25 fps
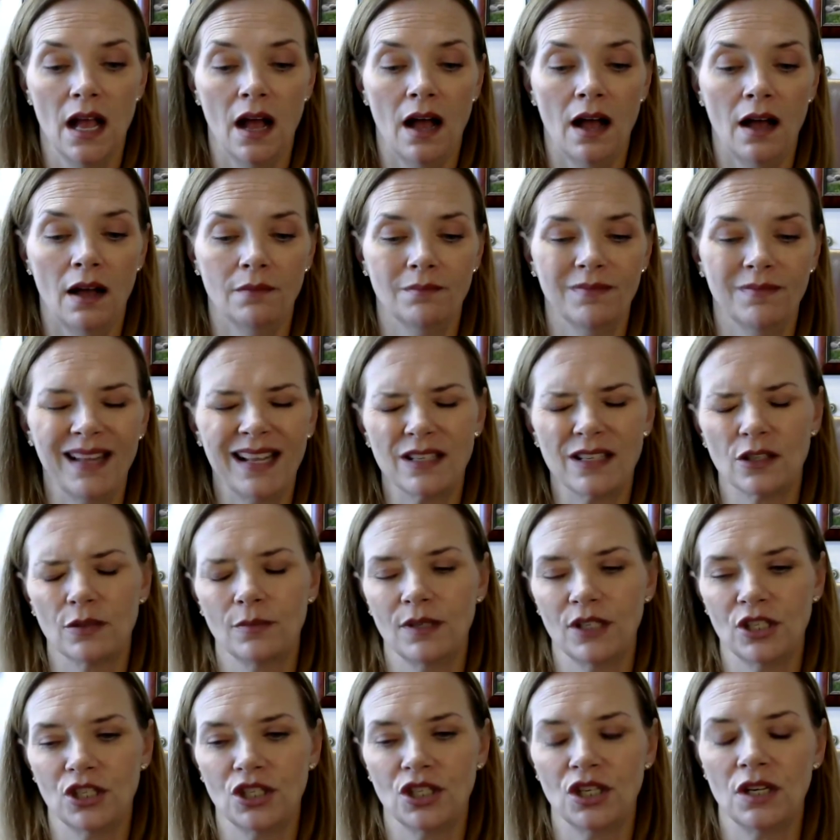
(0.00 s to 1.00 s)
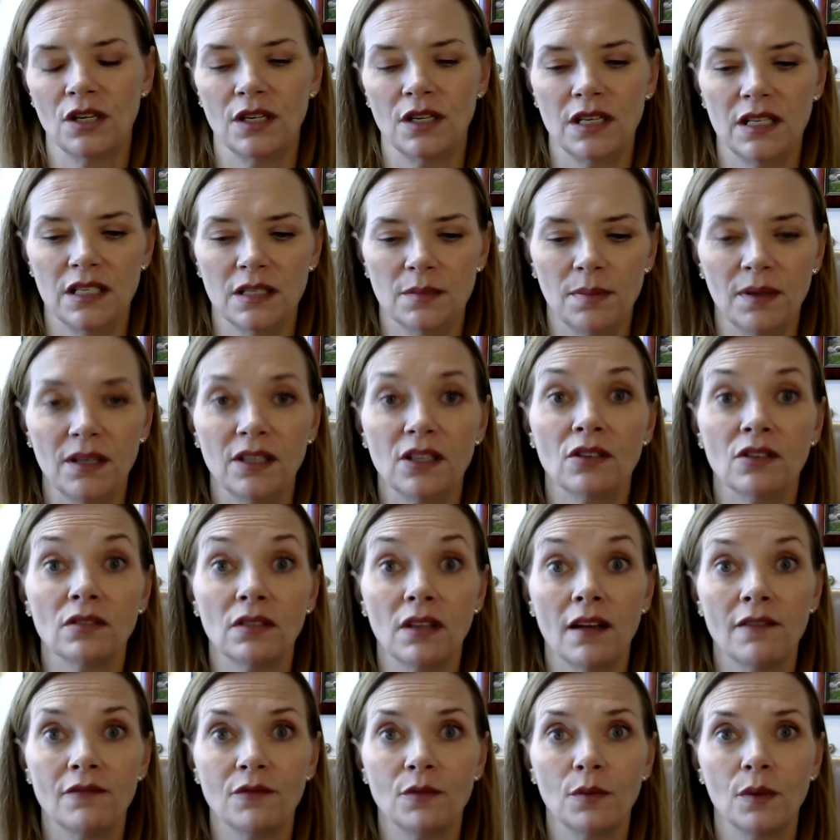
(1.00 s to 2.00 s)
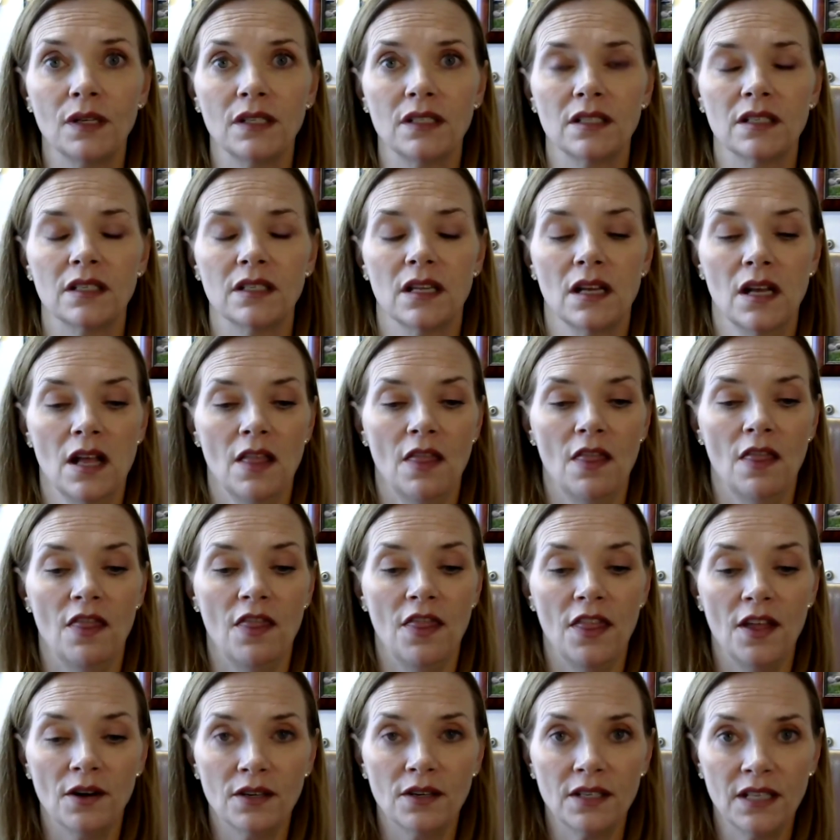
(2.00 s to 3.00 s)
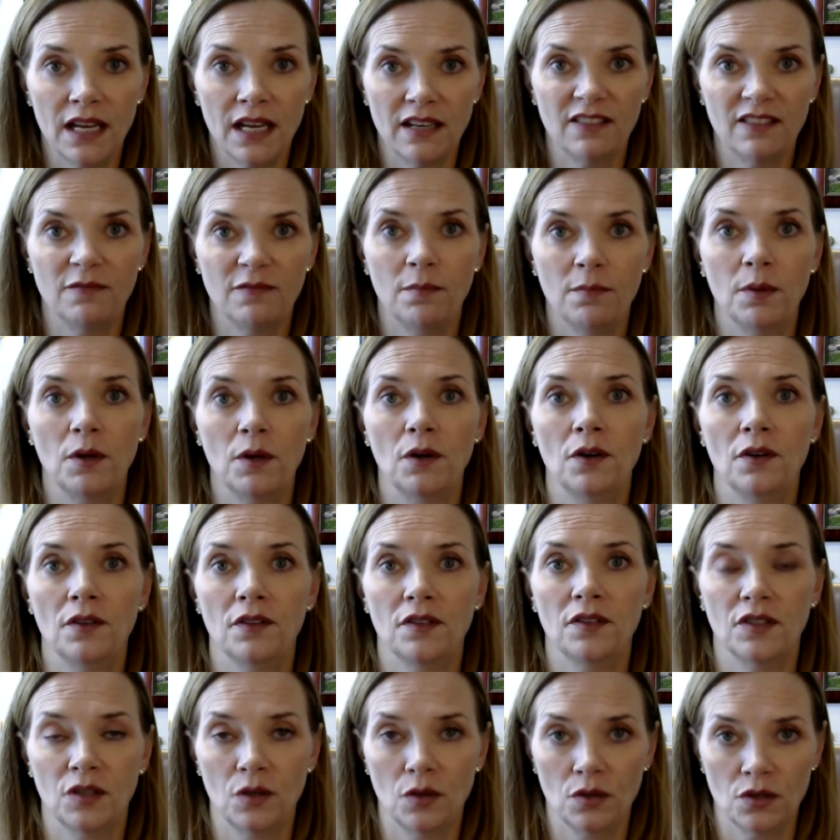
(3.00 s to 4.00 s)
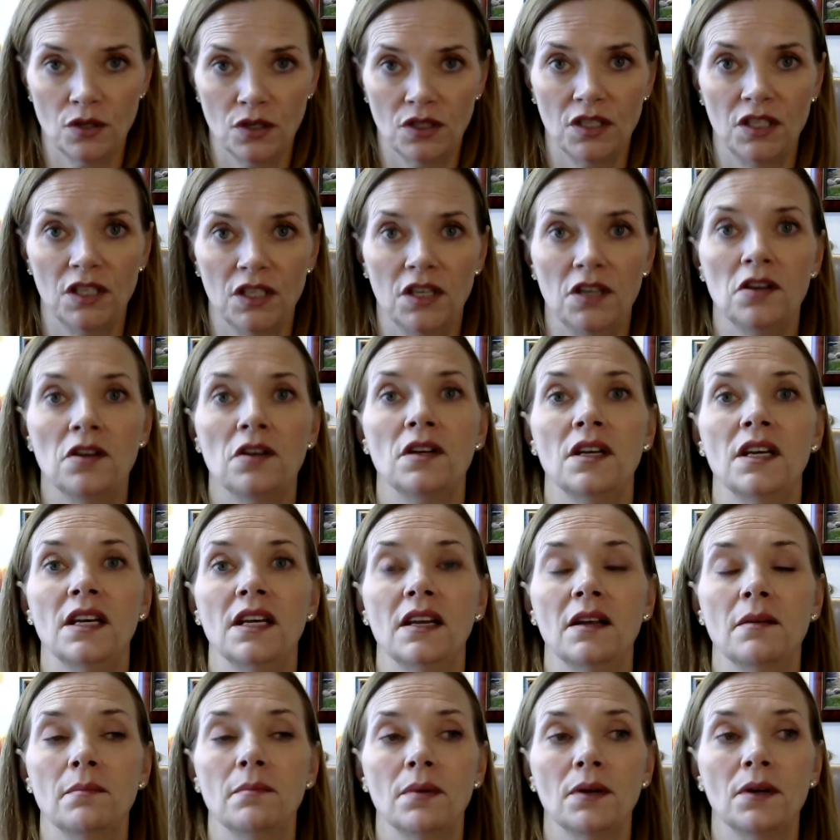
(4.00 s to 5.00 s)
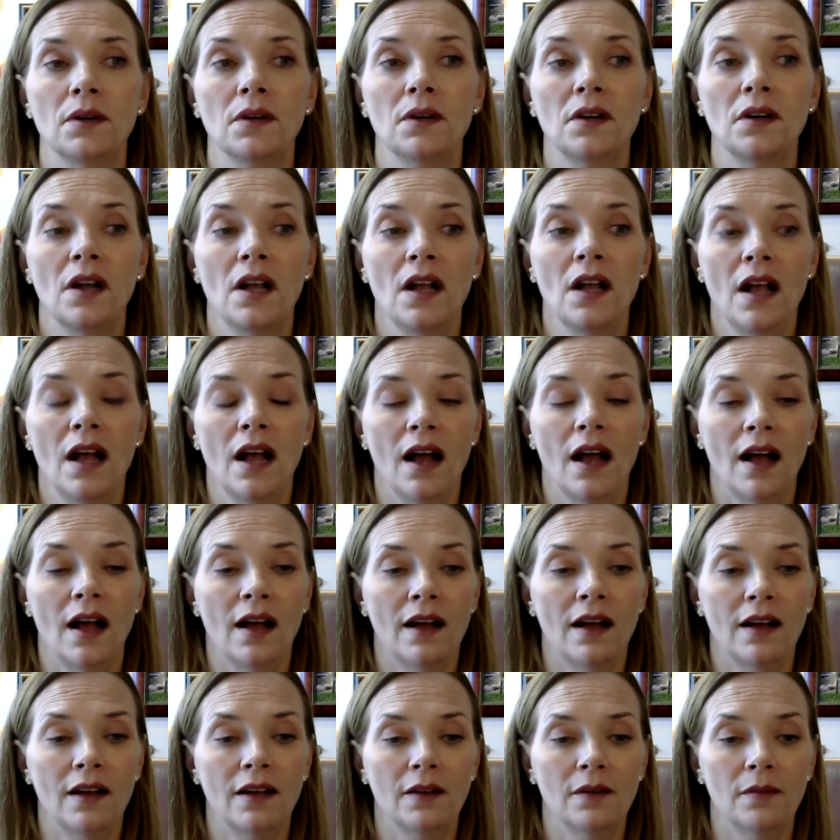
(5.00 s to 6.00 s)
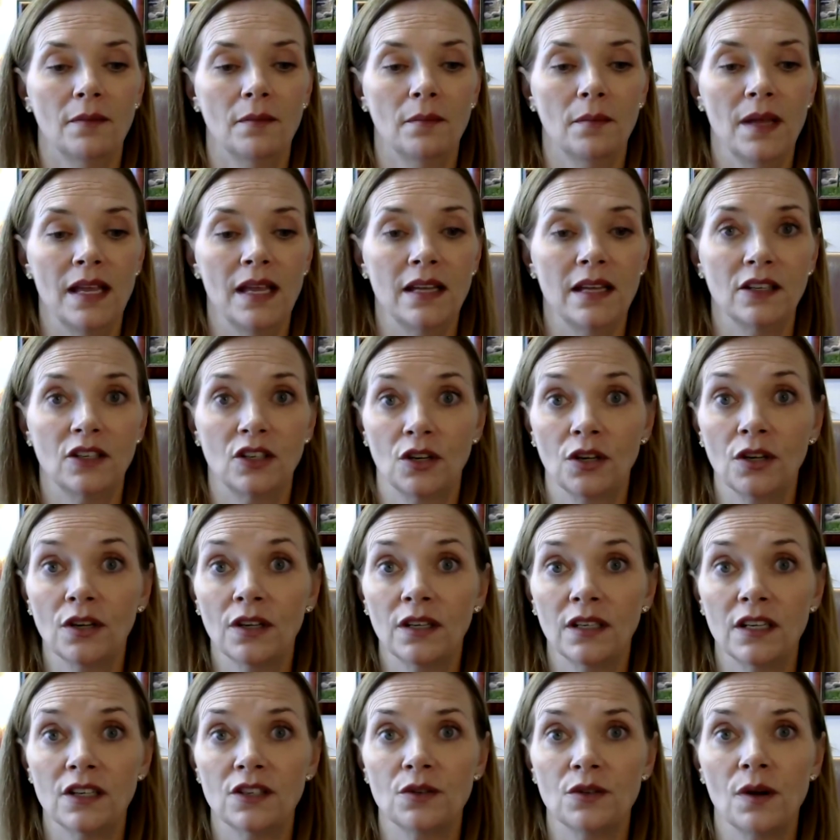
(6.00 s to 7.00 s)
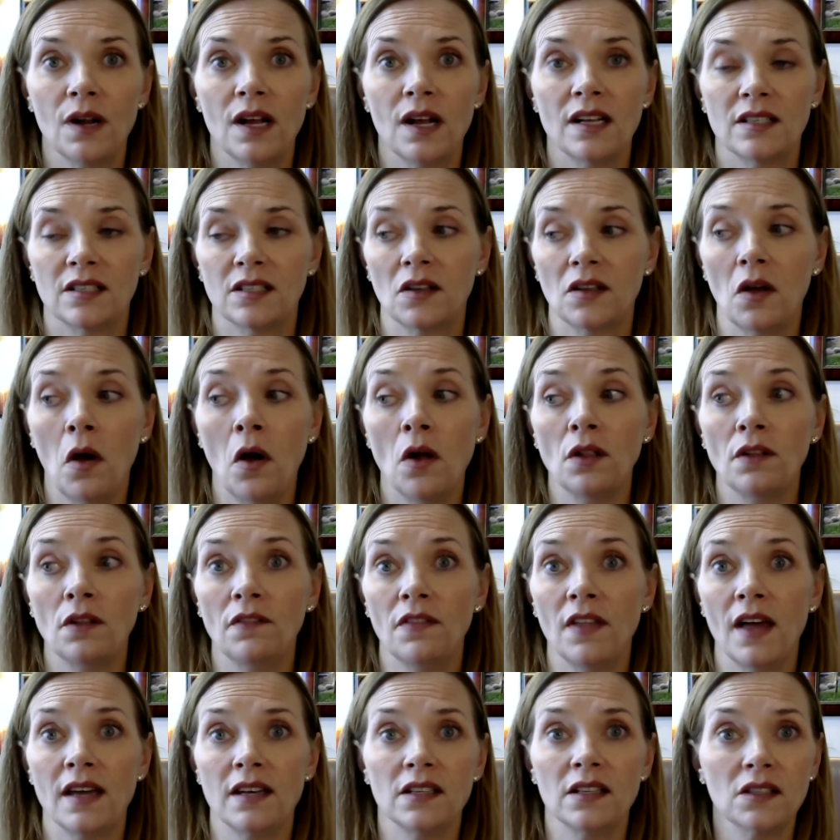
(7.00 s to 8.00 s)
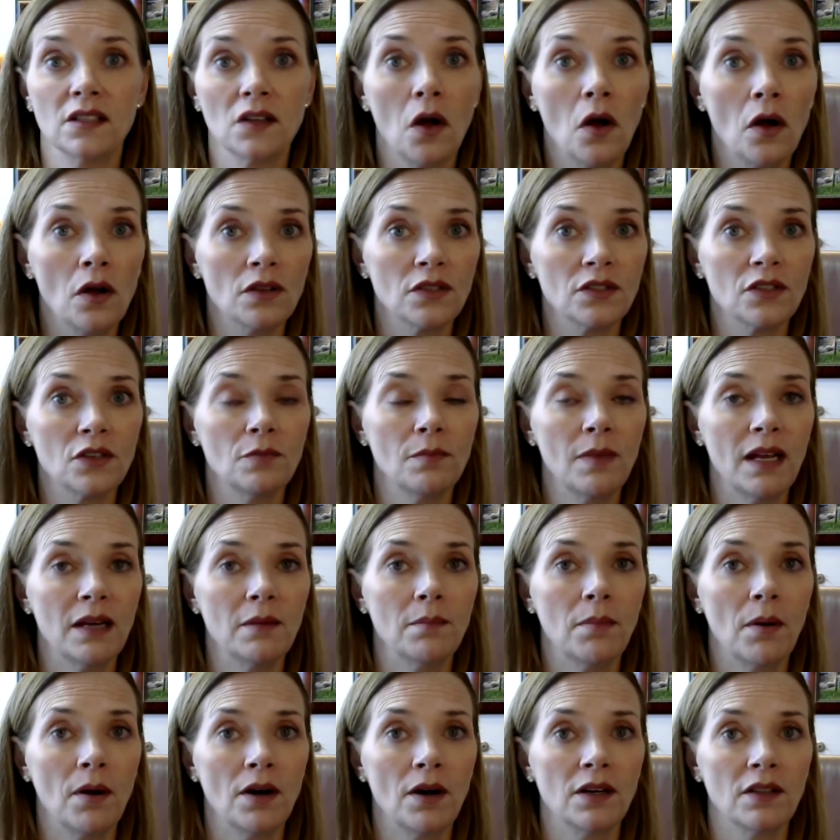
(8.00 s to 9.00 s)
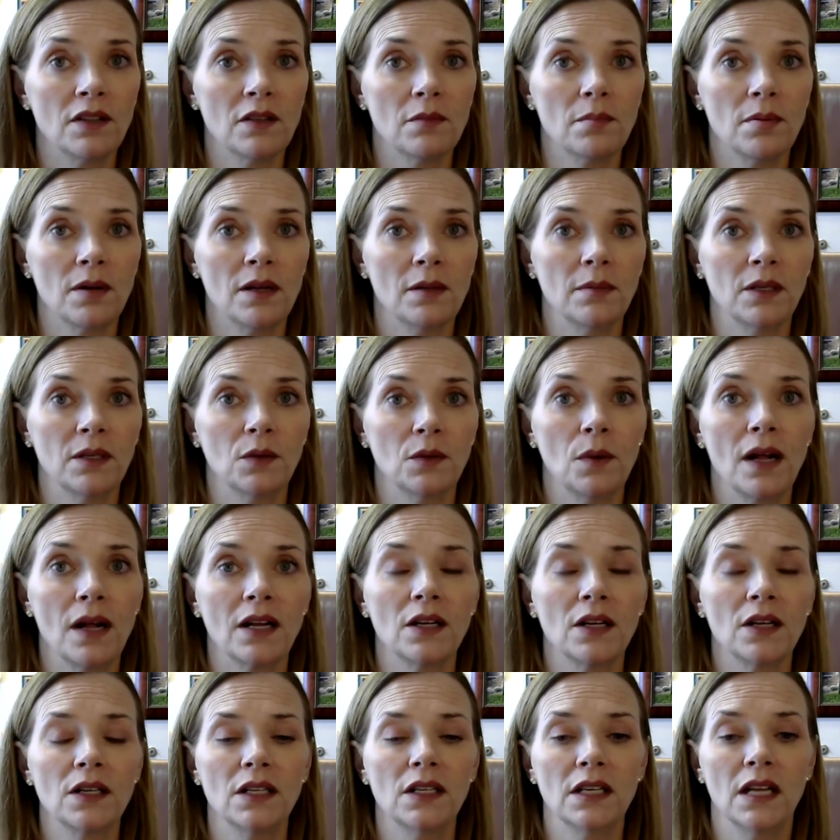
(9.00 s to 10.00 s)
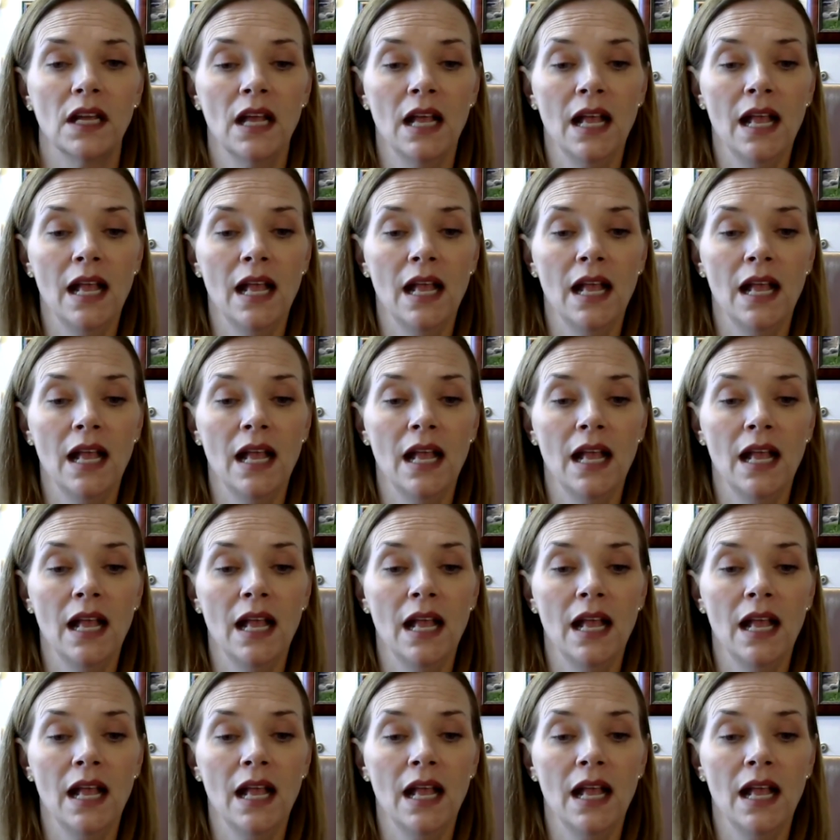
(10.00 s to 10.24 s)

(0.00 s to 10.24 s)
um, not so much charities, but your loved ones, their date of birth, social security number, um, and current address, all of that is also made part of the public record.